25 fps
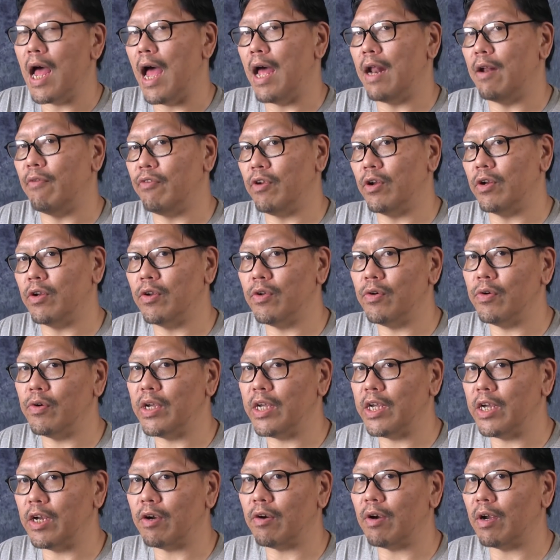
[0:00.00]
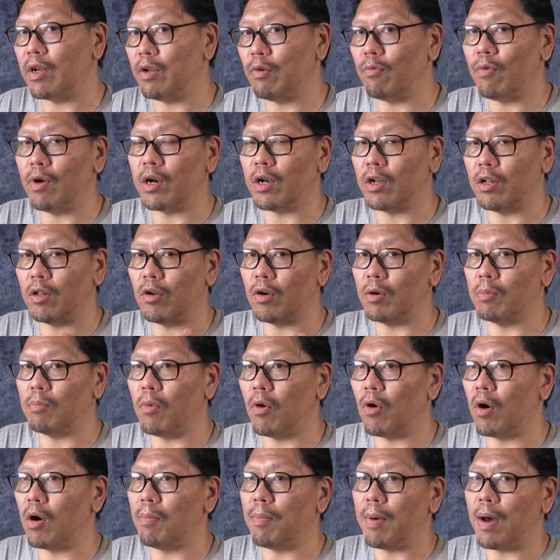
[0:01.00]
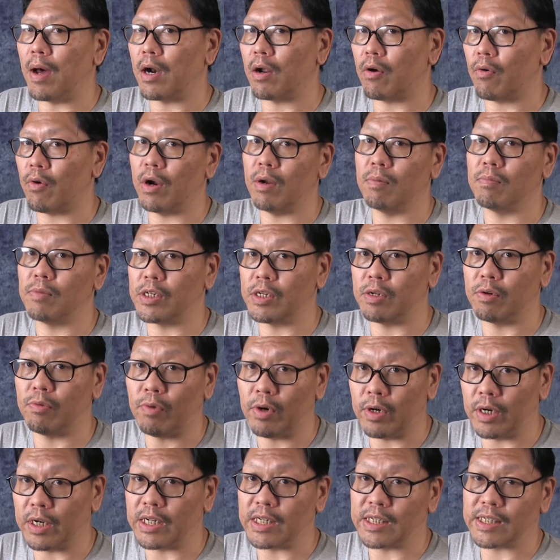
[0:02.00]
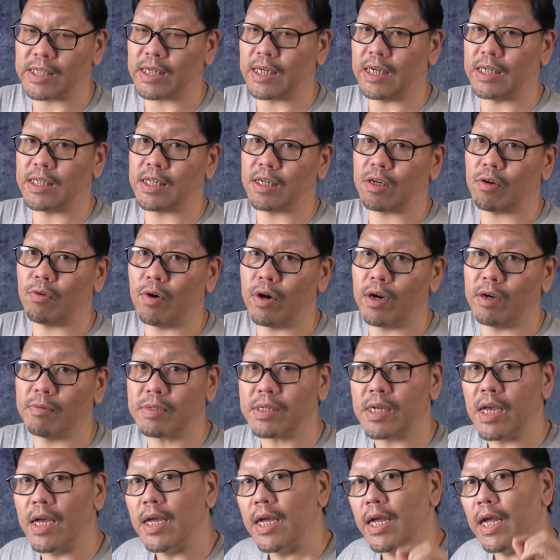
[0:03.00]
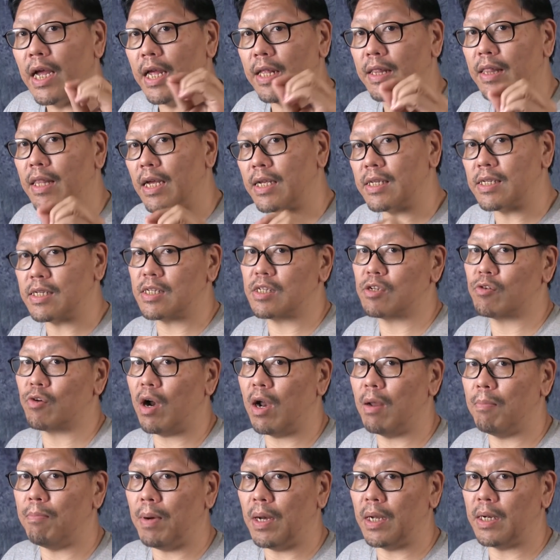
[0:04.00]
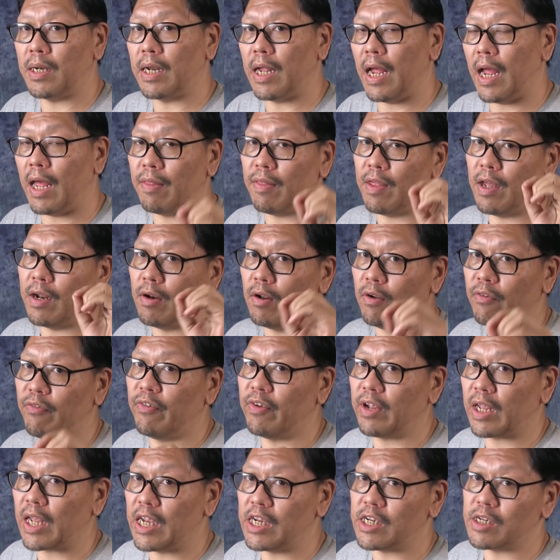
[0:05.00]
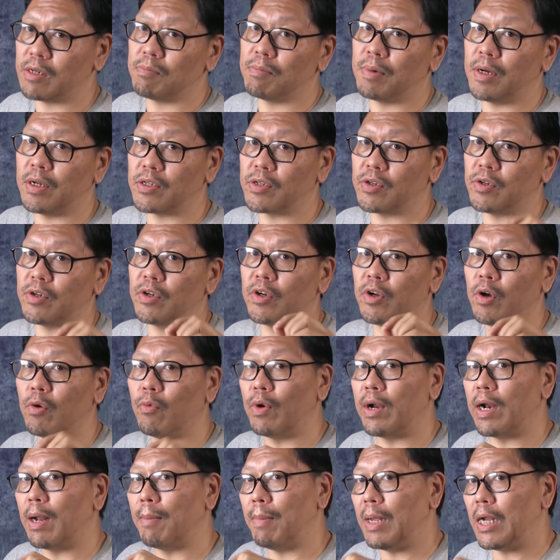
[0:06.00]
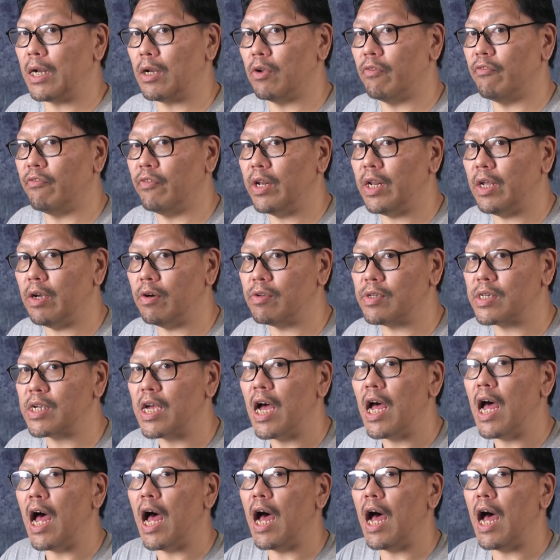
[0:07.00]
And if you're new here and you want to learn more about aquariums and you want to discuss aquariums, hit that subscribe button and that notification bell so you know when I make new videos,